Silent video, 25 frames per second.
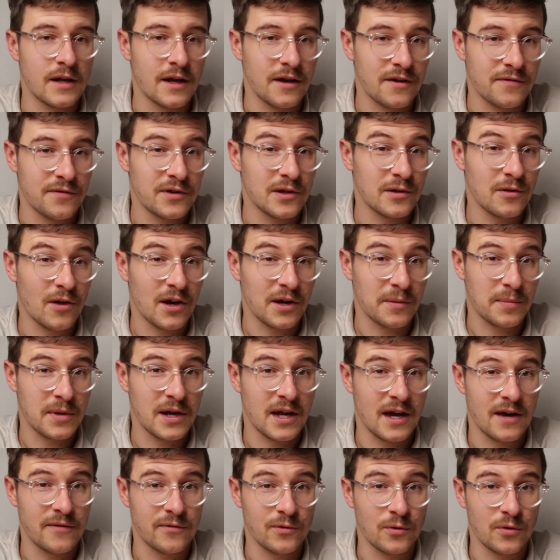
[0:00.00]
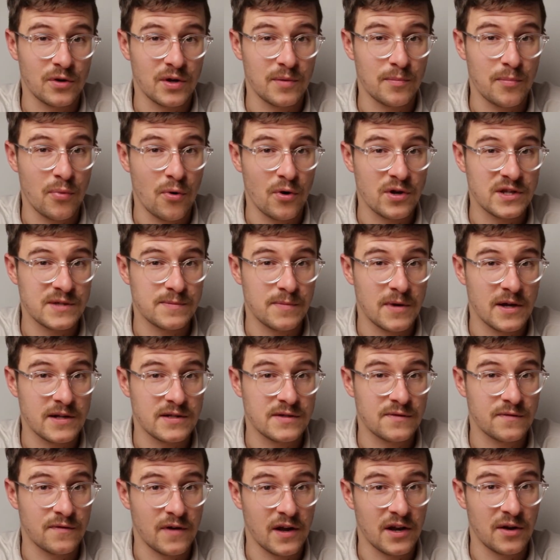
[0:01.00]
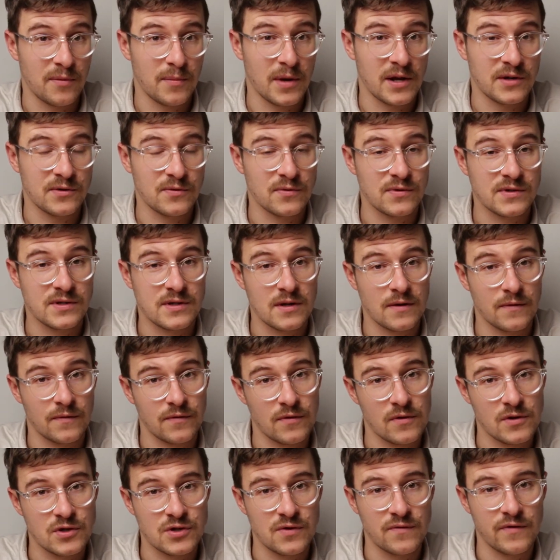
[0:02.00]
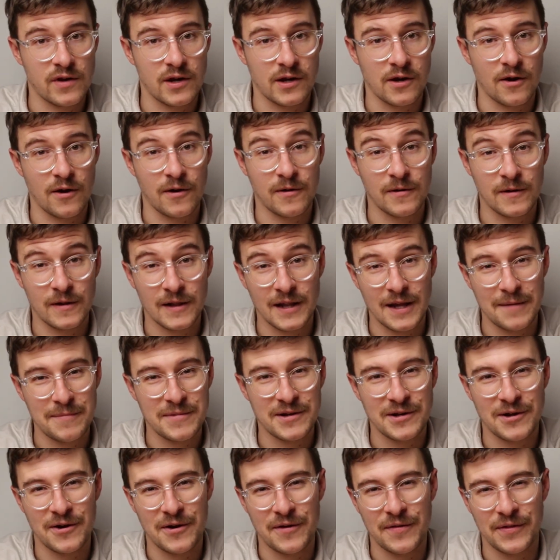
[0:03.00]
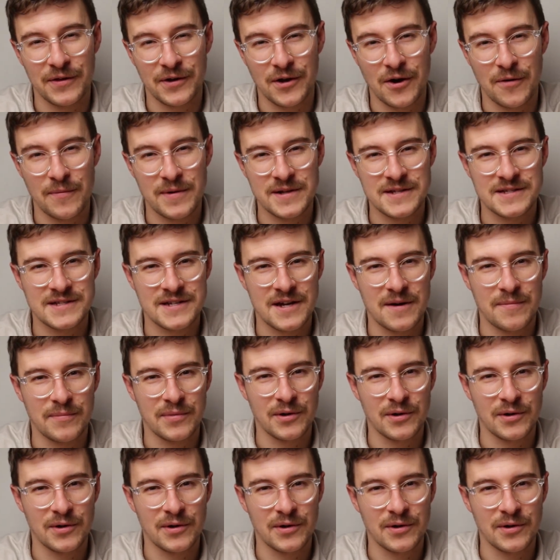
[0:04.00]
Now, if you'd like me to have a look at Pointsbet's fundamentals in a future video, let me know in the comments down